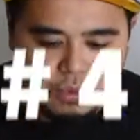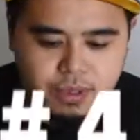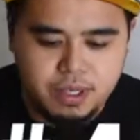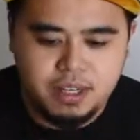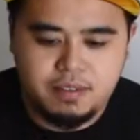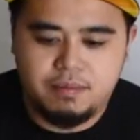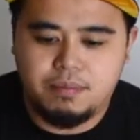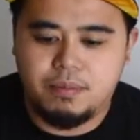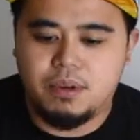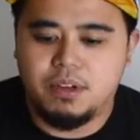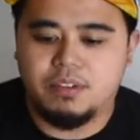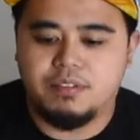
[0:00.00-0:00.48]
one I
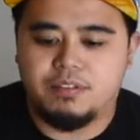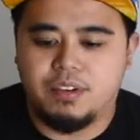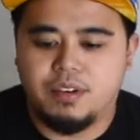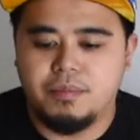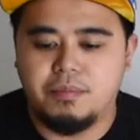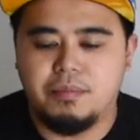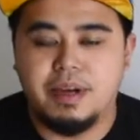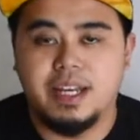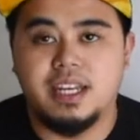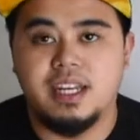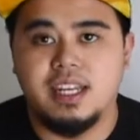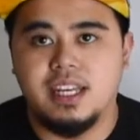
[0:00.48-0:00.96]
bought from
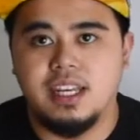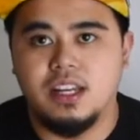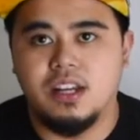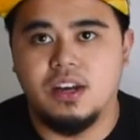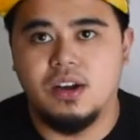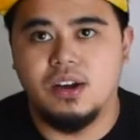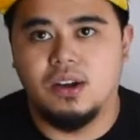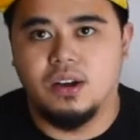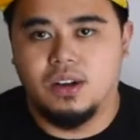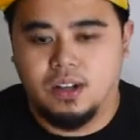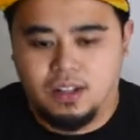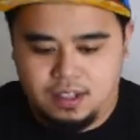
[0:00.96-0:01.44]
my
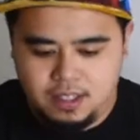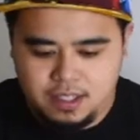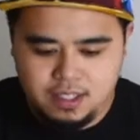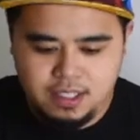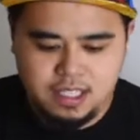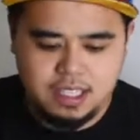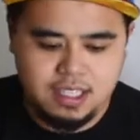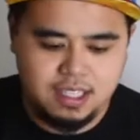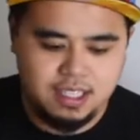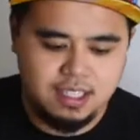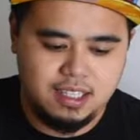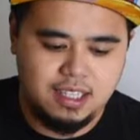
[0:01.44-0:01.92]
Ninong
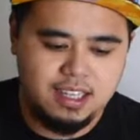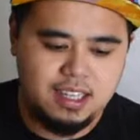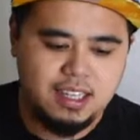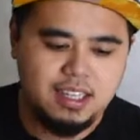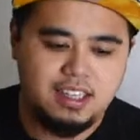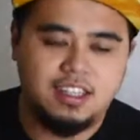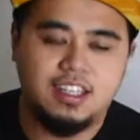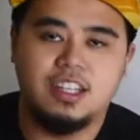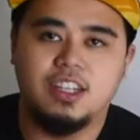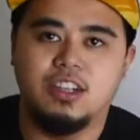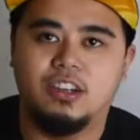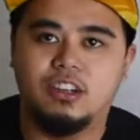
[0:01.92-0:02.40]

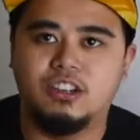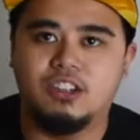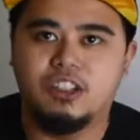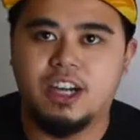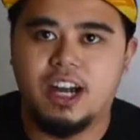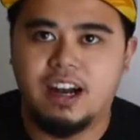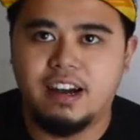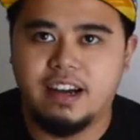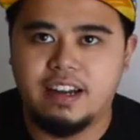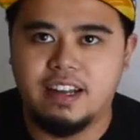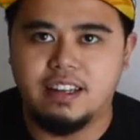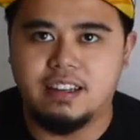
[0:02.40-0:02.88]

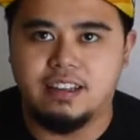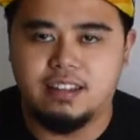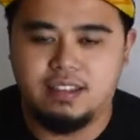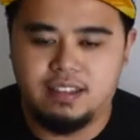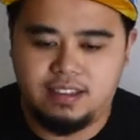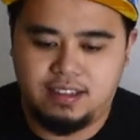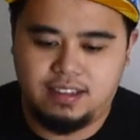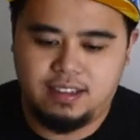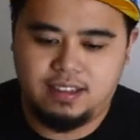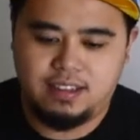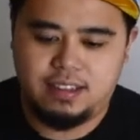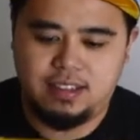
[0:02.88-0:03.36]
Jared.
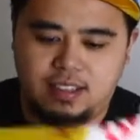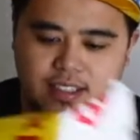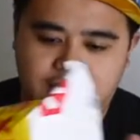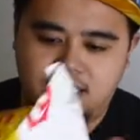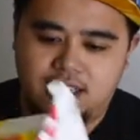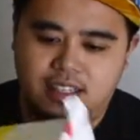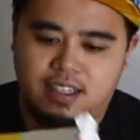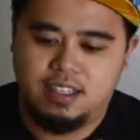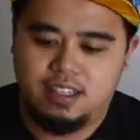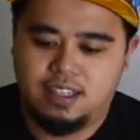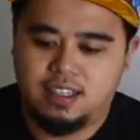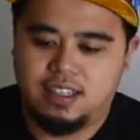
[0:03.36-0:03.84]

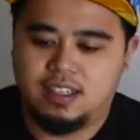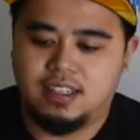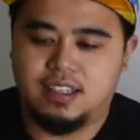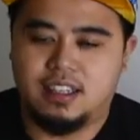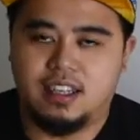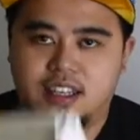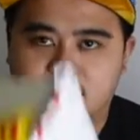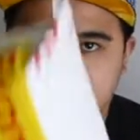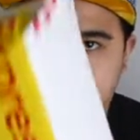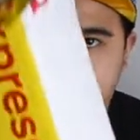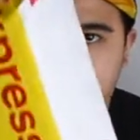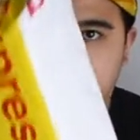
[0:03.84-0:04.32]

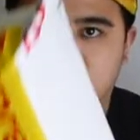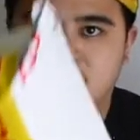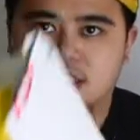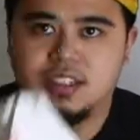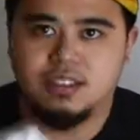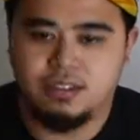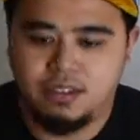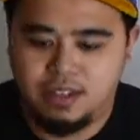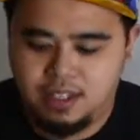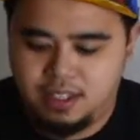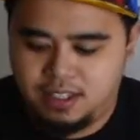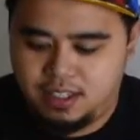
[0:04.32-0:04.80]
Thanks for this
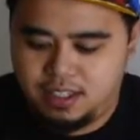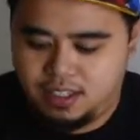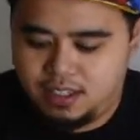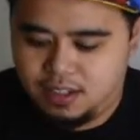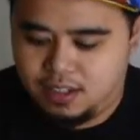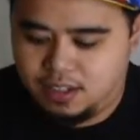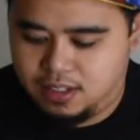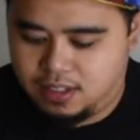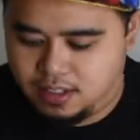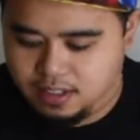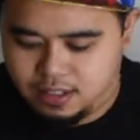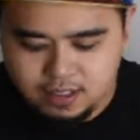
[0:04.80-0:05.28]
one, Ninong.